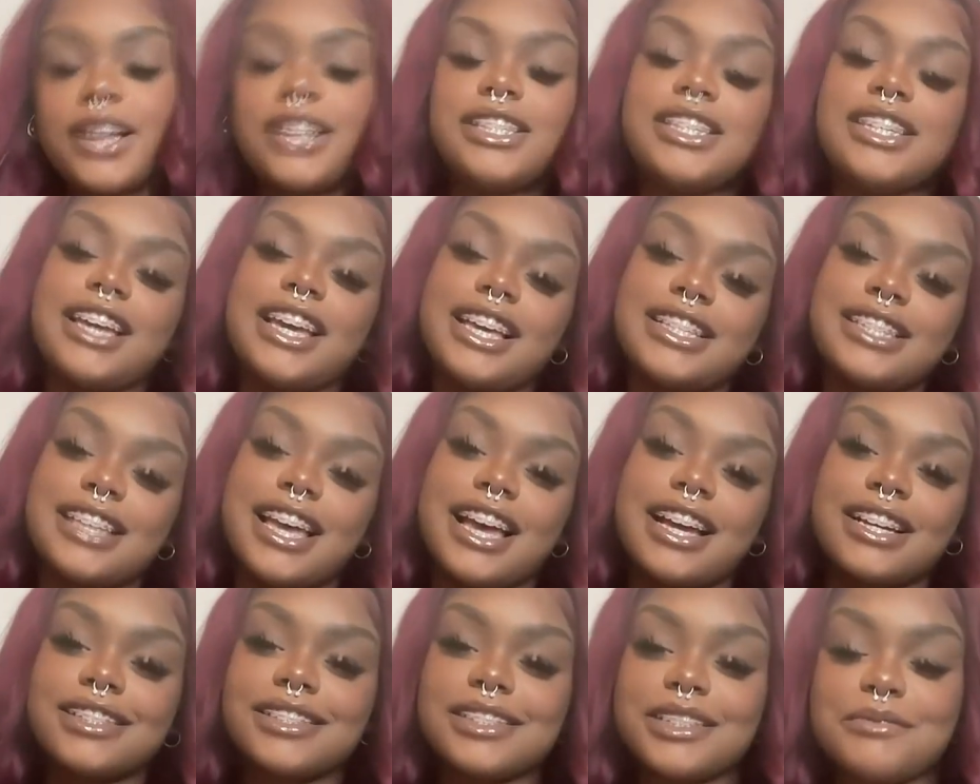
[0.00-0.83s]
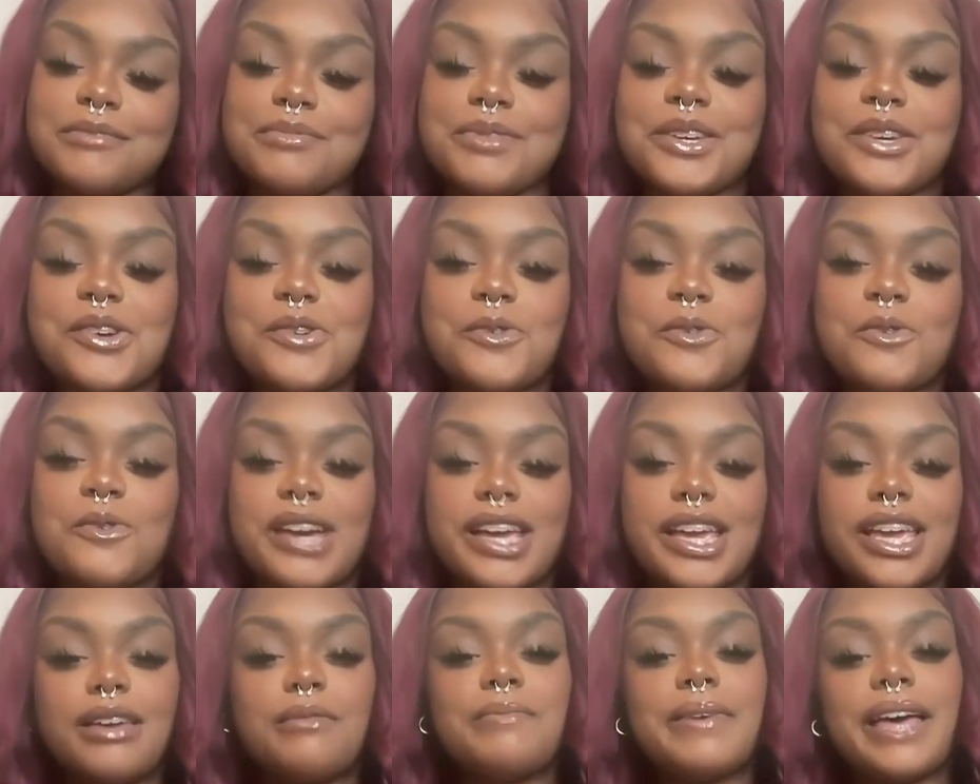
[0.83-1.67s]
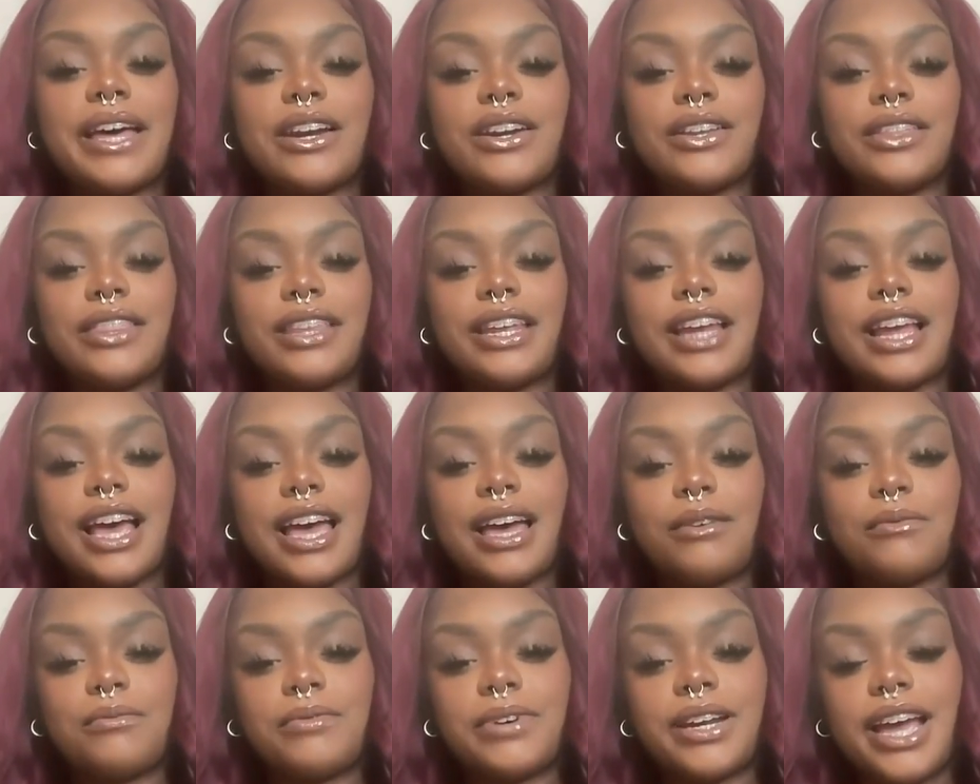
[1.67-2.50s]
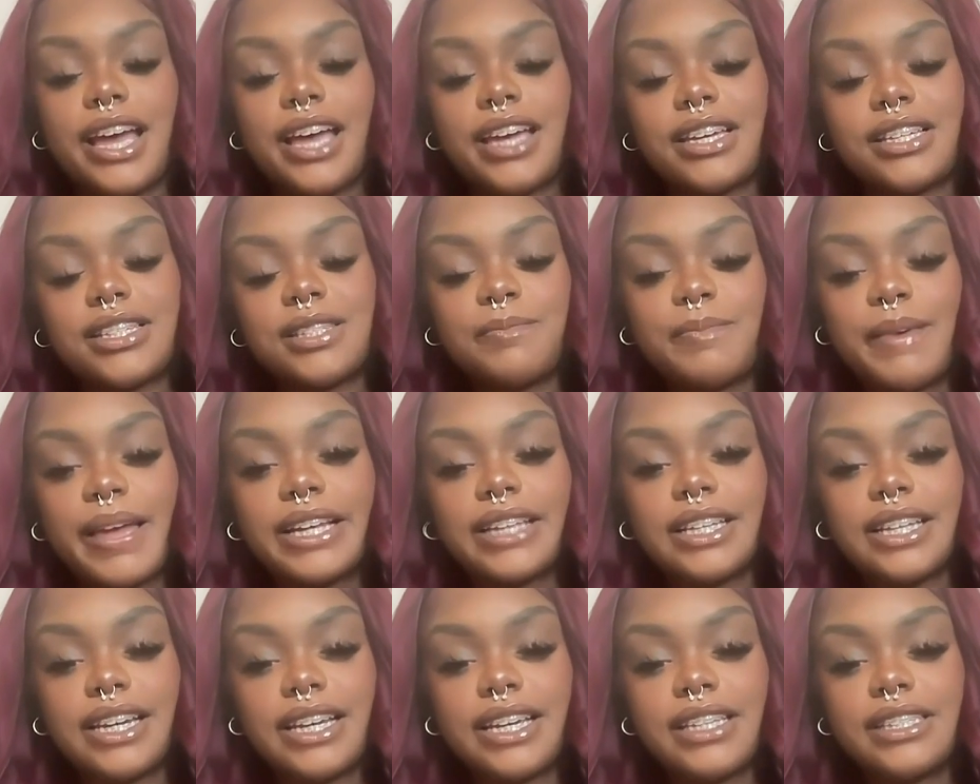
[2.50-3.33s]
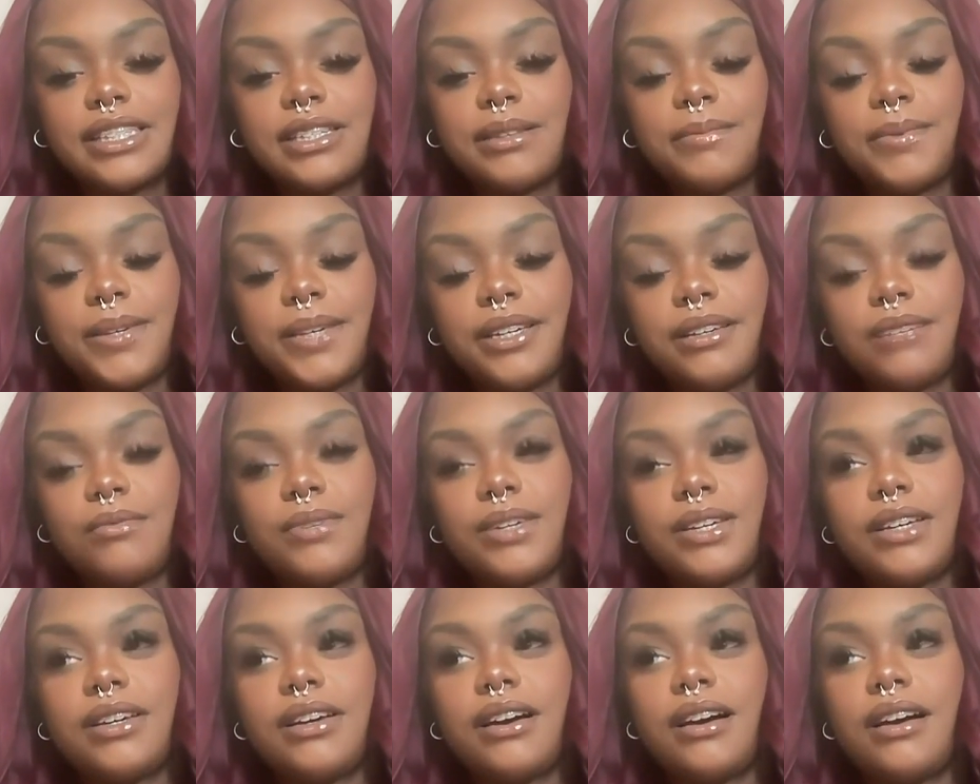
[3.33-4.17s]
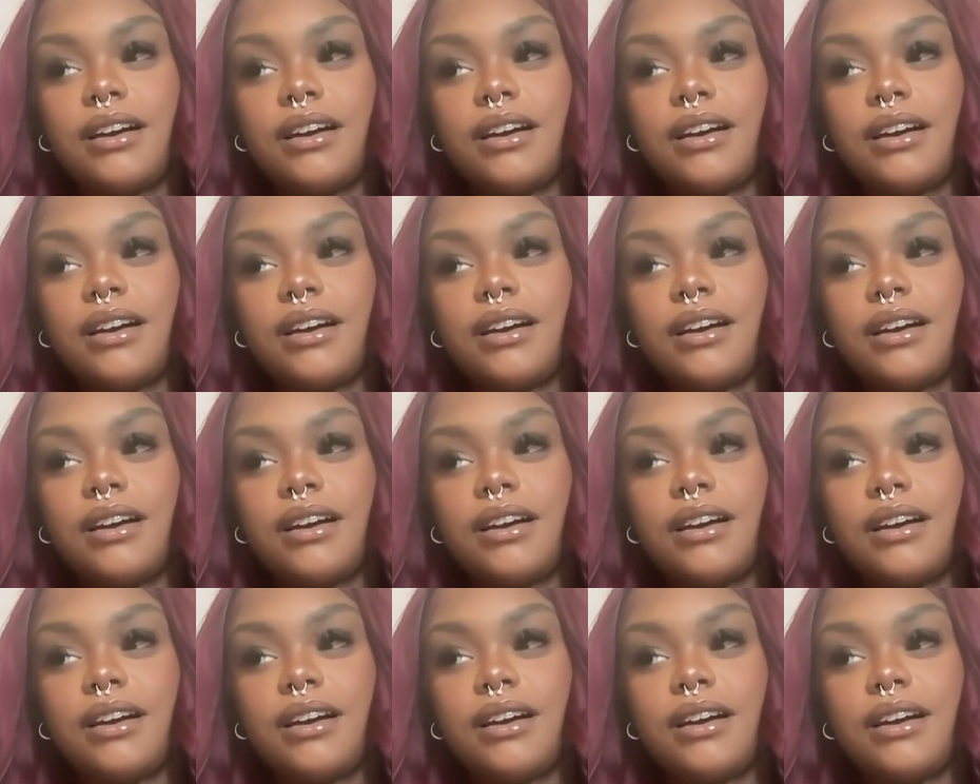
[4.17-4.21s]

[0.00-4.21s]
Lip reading: has actually been way better than what I expected it to be.